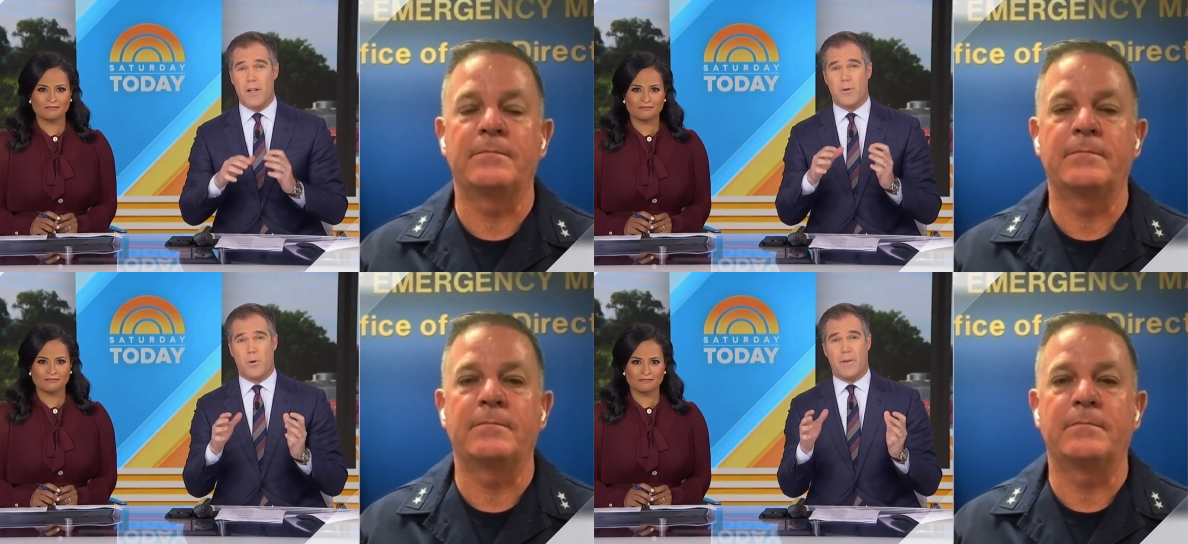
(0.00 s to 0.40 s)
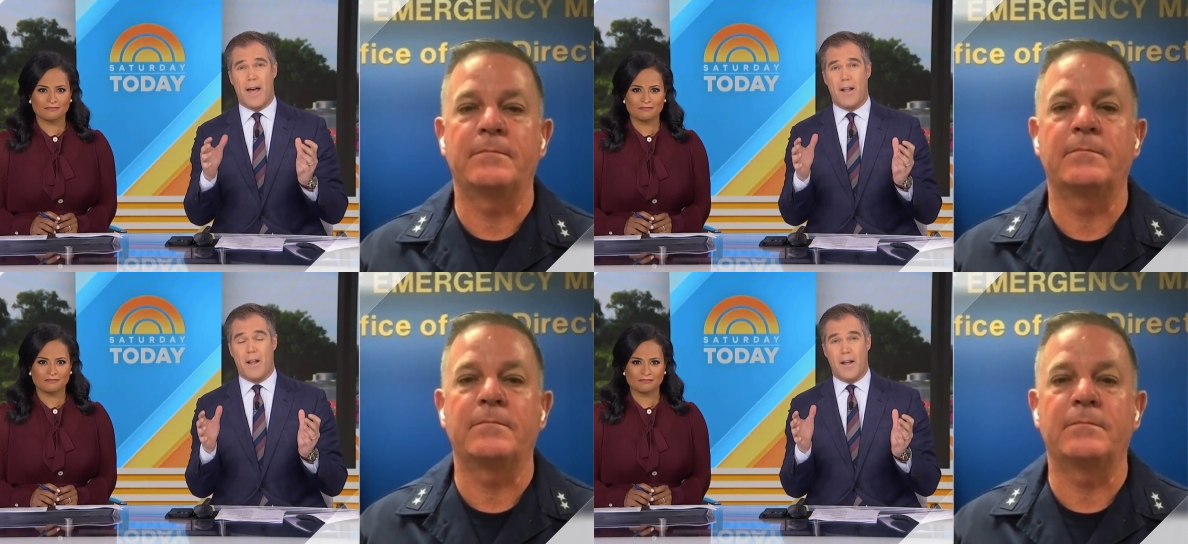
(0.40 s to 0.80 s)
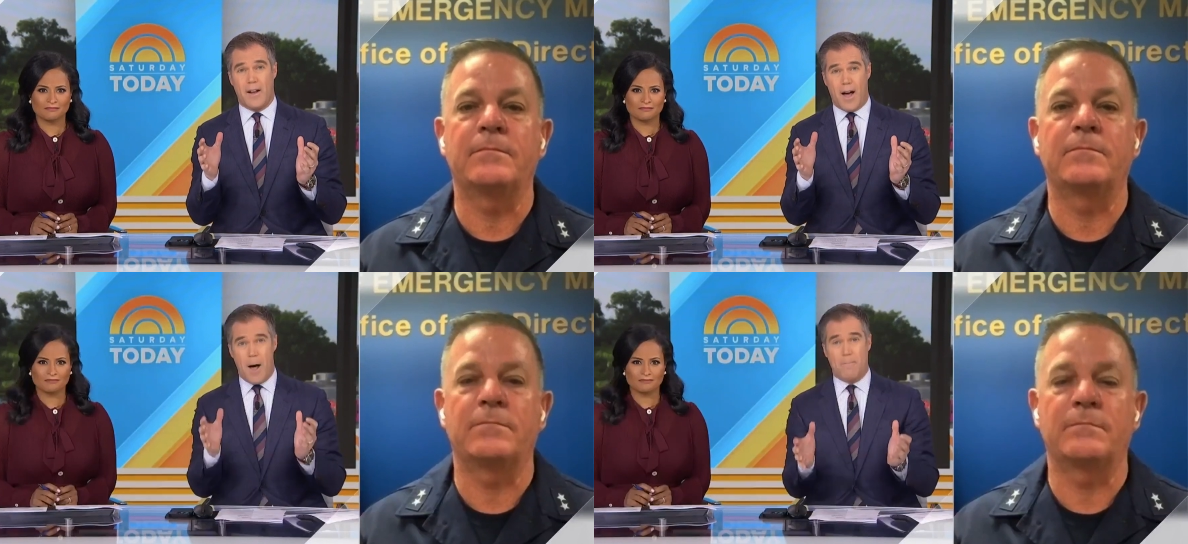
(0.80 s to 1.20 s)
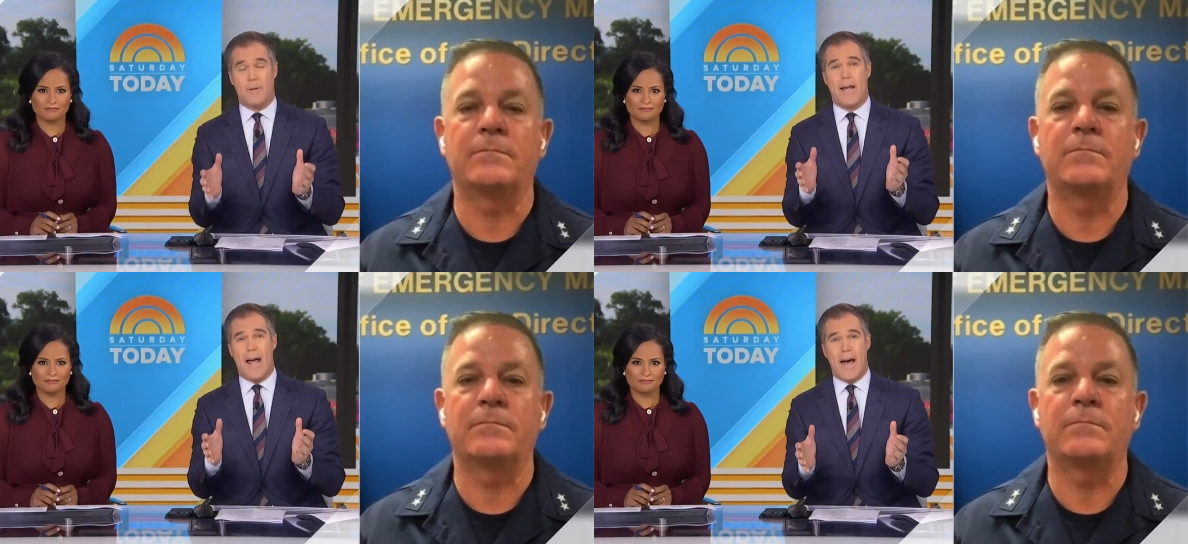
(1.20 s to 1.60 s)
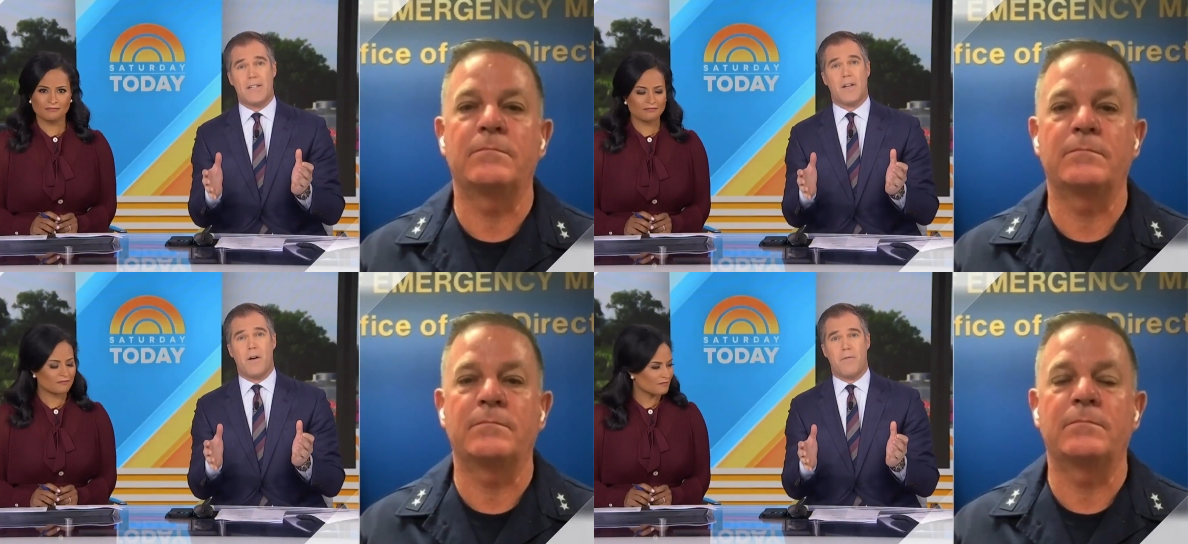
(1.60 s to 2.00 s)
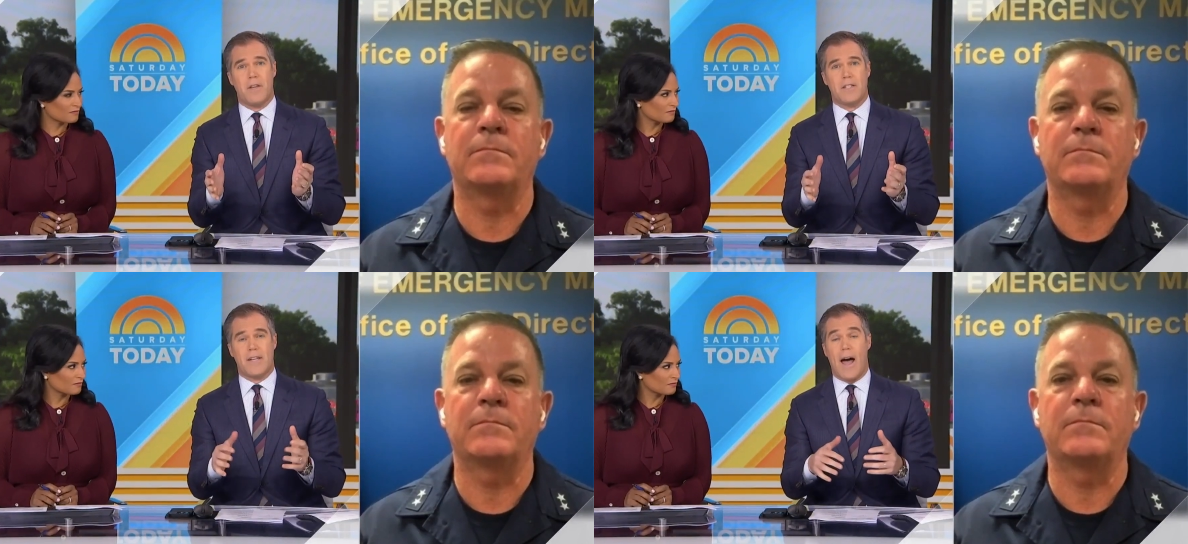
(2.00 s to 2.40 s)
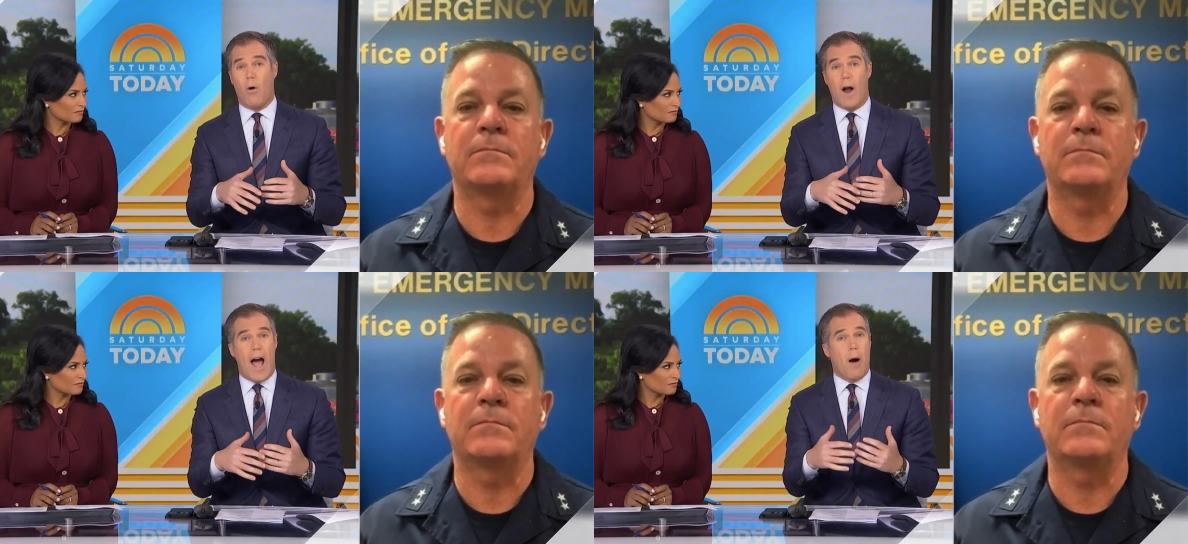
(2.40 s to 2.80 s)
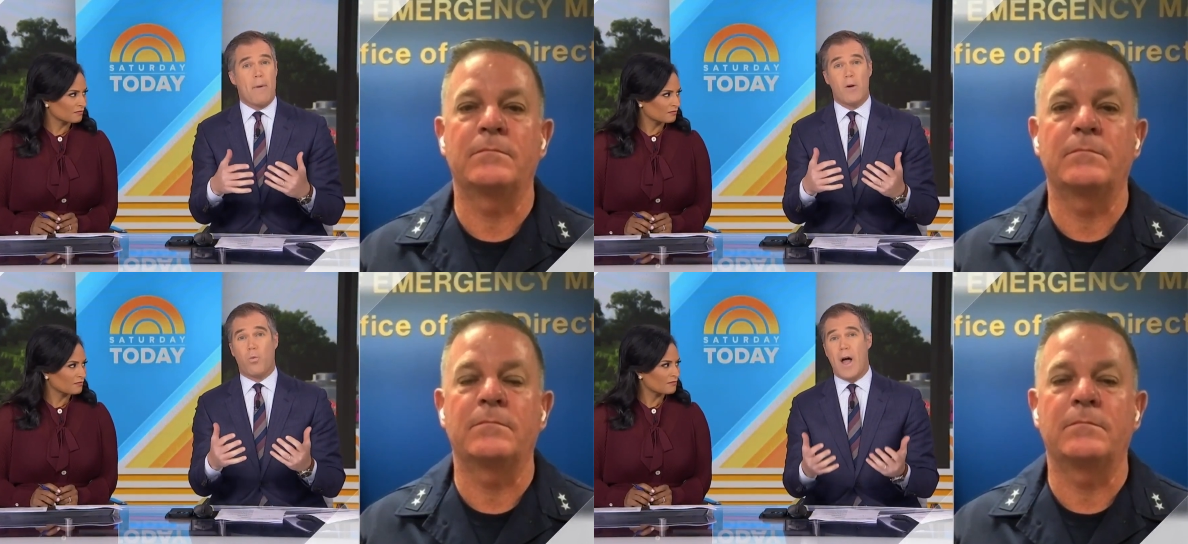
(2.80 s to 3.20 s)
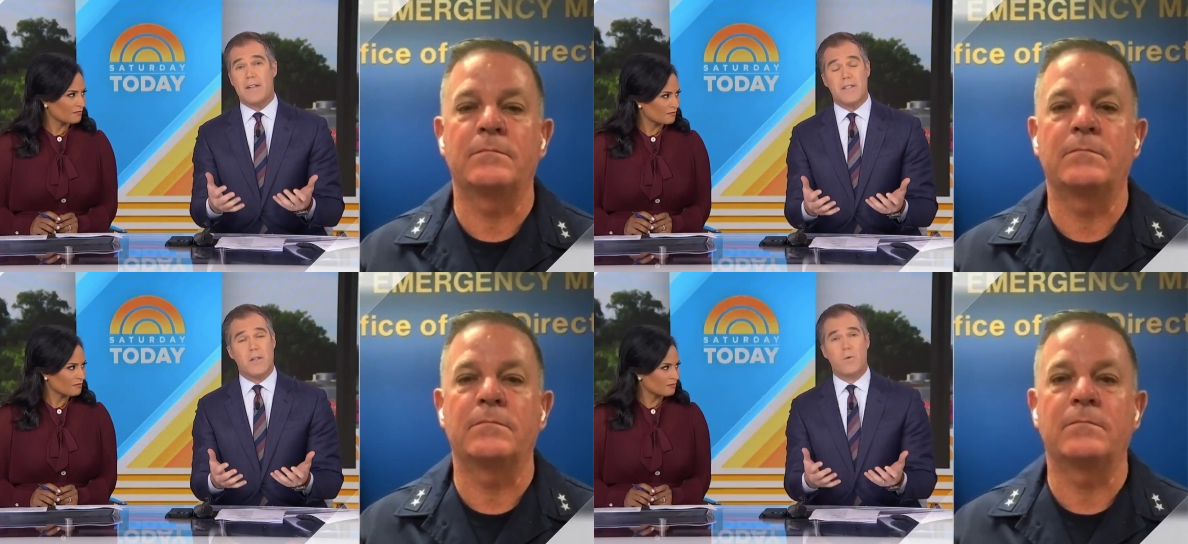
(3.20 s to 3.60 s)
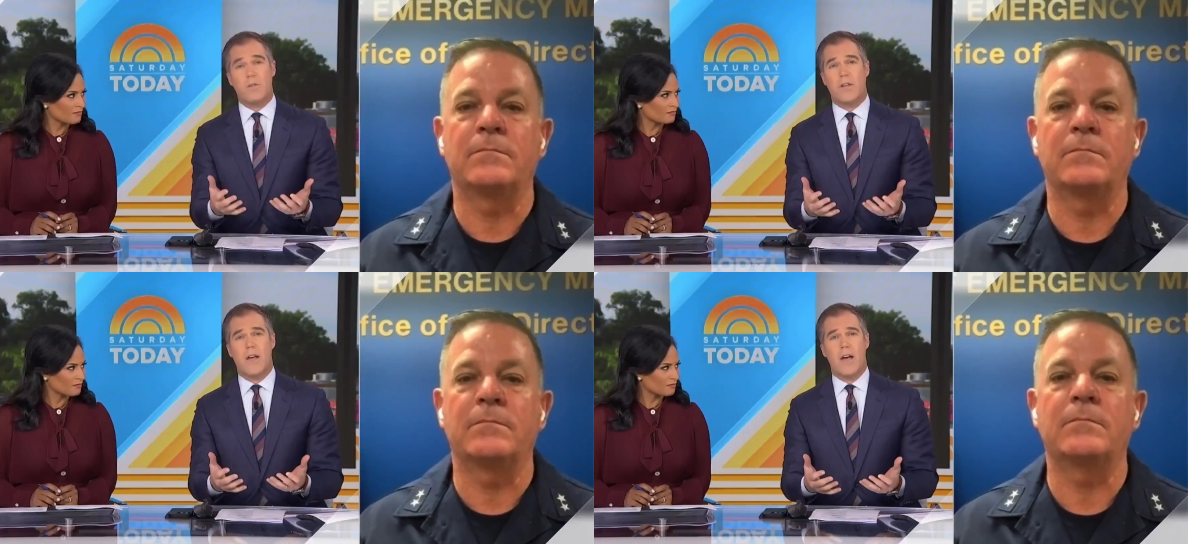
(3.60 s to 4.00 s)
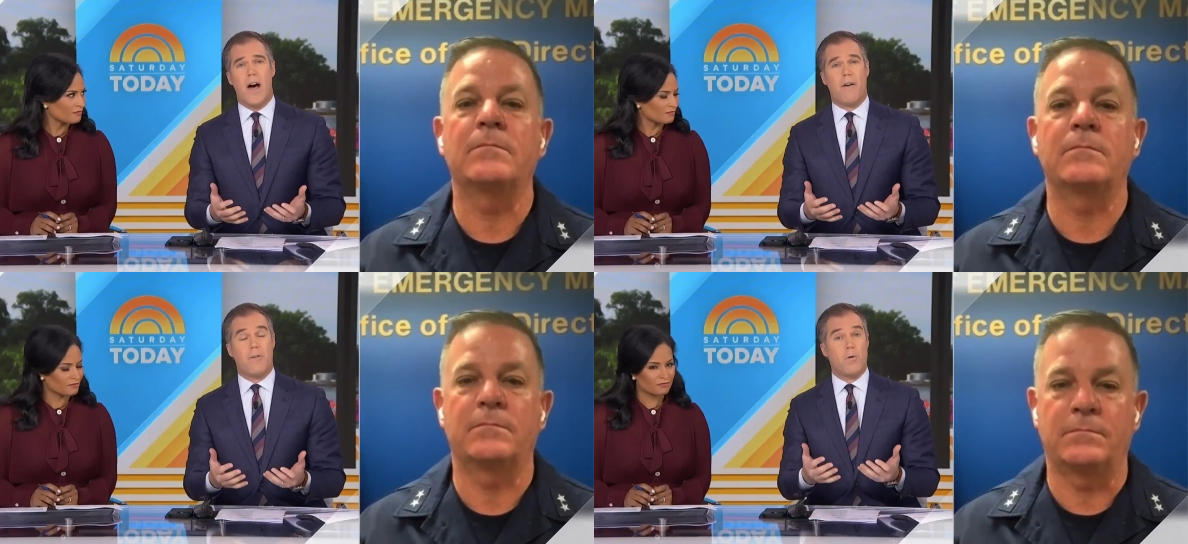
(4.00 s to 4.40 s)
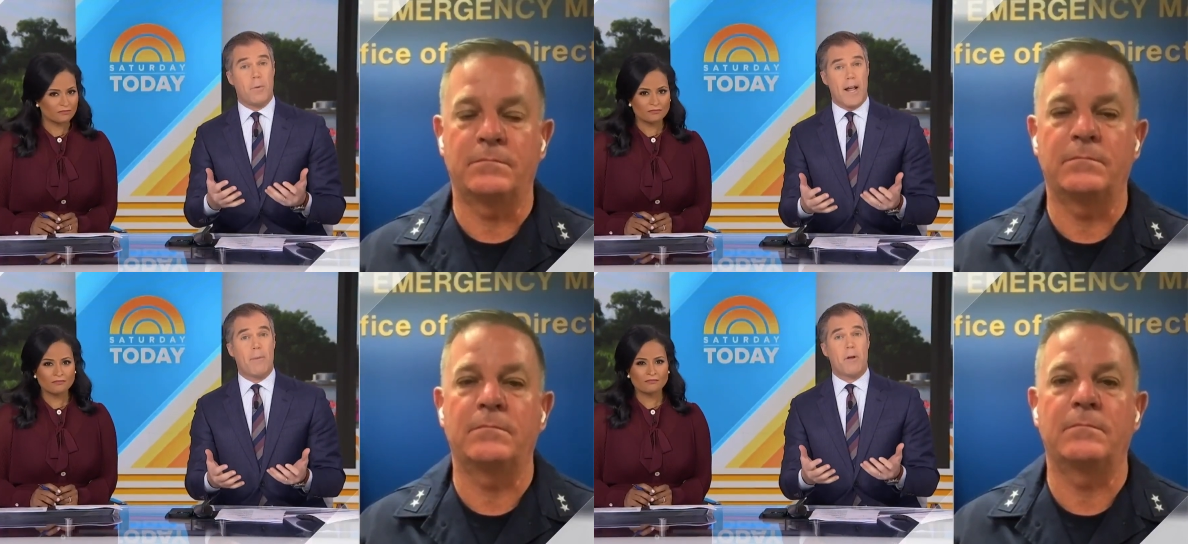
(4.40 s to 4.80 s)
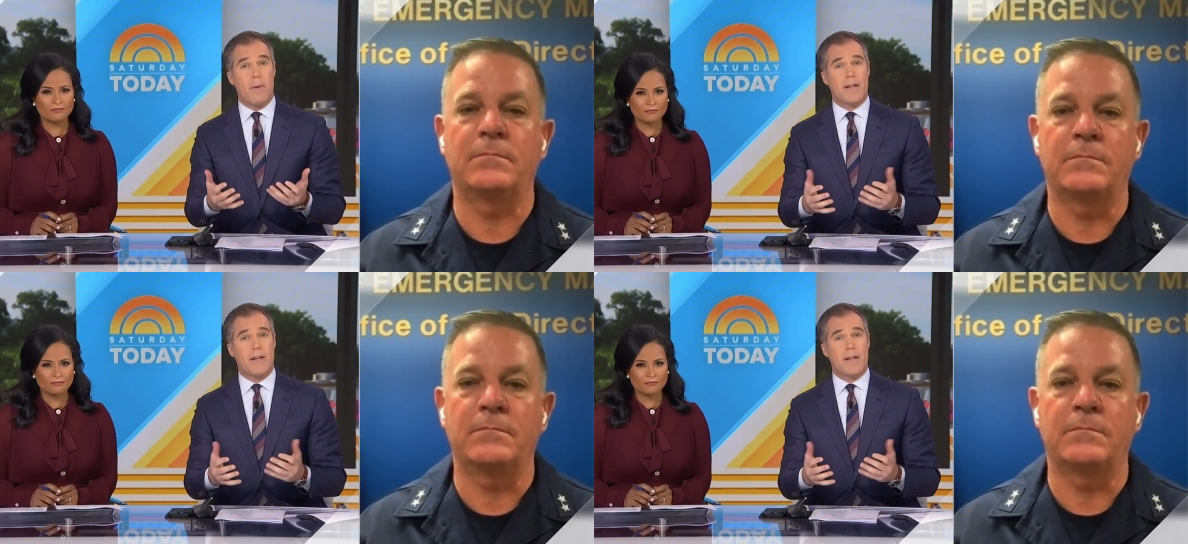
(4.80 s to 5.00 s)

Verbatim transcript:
Speaker 1: sort of get a, an update as of this hour. How many rescues have you been able to make